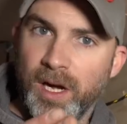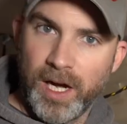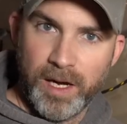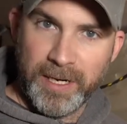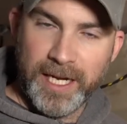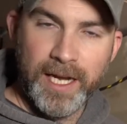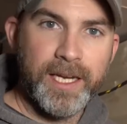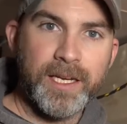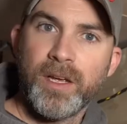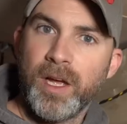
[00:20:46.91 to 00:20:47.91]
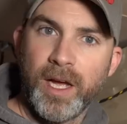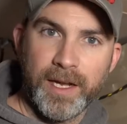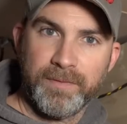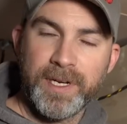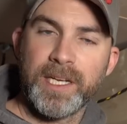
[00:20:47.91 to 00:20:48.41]
a mechanic,
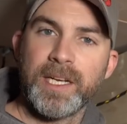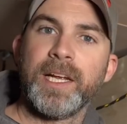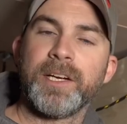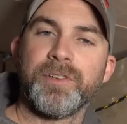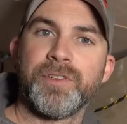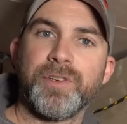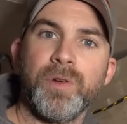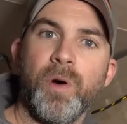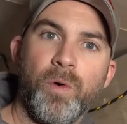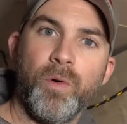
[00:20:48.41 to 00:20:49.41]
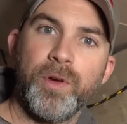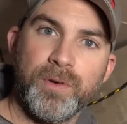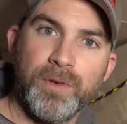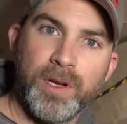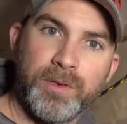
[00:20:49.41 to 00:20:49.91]
a vehicle electrician, or
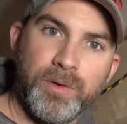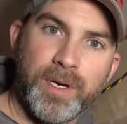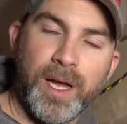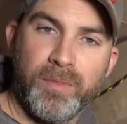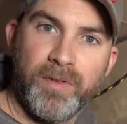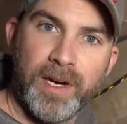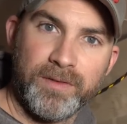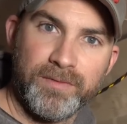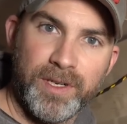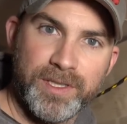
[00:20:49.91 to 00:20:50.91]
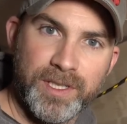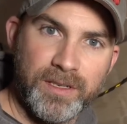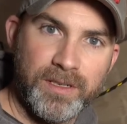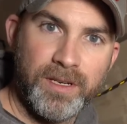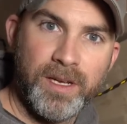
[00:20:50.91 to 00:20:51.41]
your local camper van converter.
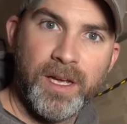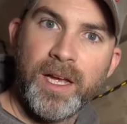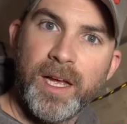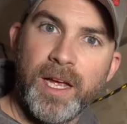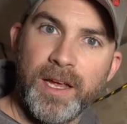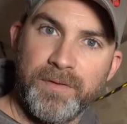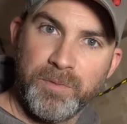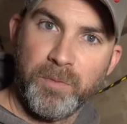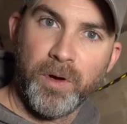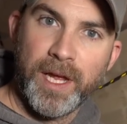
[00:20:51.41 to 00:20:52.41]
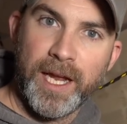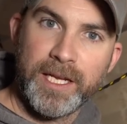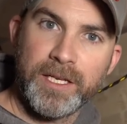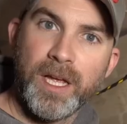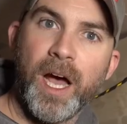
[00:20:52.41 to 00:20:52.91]
If you want
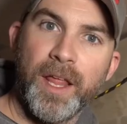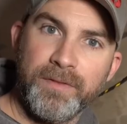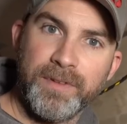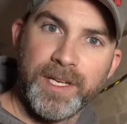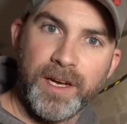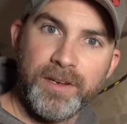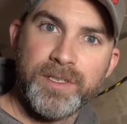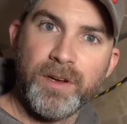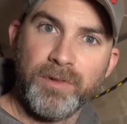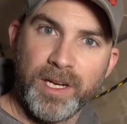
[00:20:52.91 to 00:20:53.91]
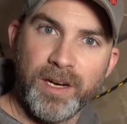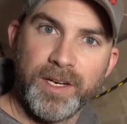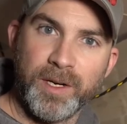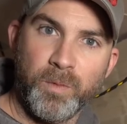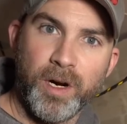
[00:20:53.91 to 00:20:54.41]
any other videos
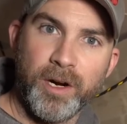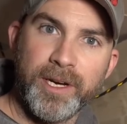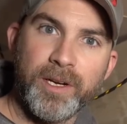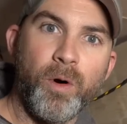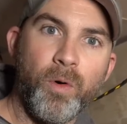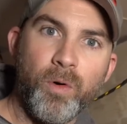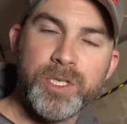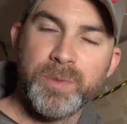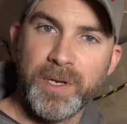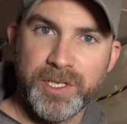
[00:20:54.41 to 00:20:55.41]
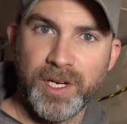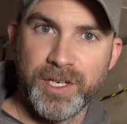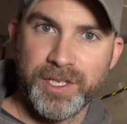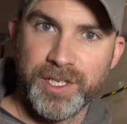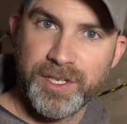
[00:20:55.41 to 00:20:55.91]
regarding wiring or split
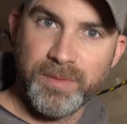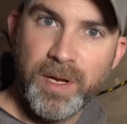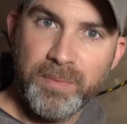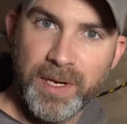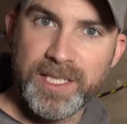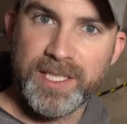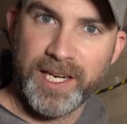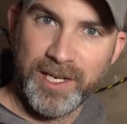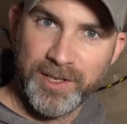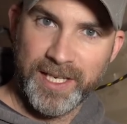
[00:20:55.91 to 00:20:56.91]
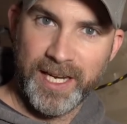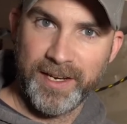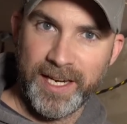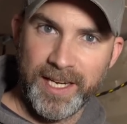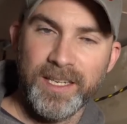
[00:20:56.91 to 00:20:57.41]
charge system, please take a look down
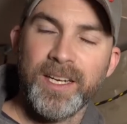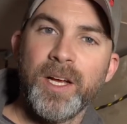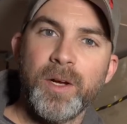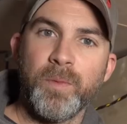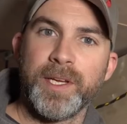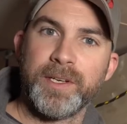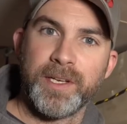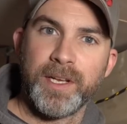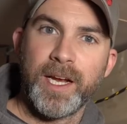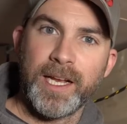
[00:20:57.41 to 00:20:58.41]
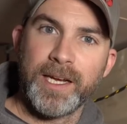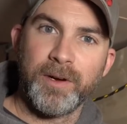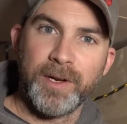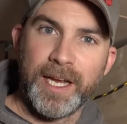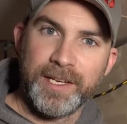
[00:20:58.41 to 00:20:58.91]
here where you can click
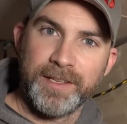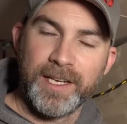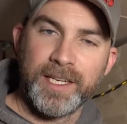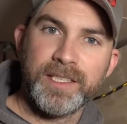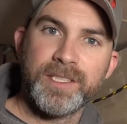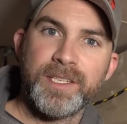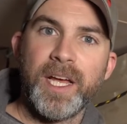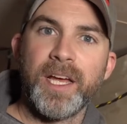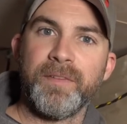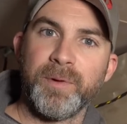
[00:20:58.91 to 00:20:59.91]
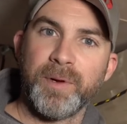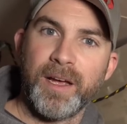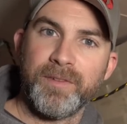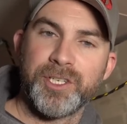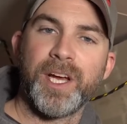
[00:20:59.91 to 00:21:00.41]
on any of the links. If you want to
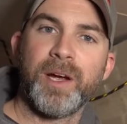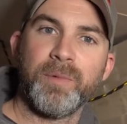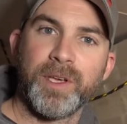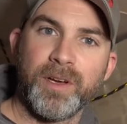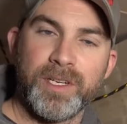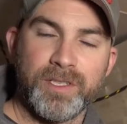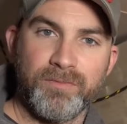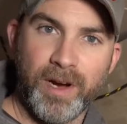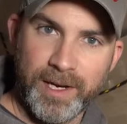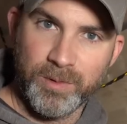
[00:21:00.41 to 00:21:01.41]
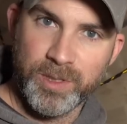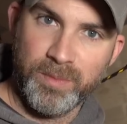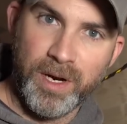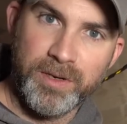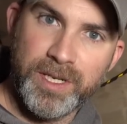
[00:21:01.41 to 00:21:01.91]
have a chat with the guys at Rain
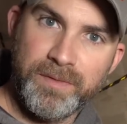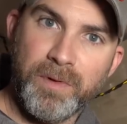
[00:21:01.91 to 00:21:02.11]
Automotive